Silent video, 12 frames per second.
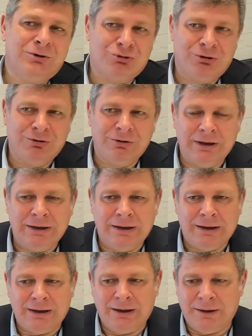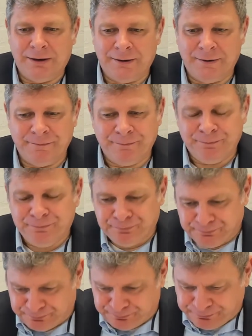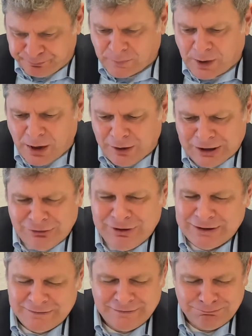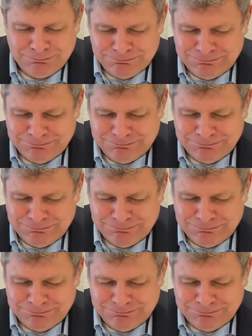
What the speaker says: True. Now that's,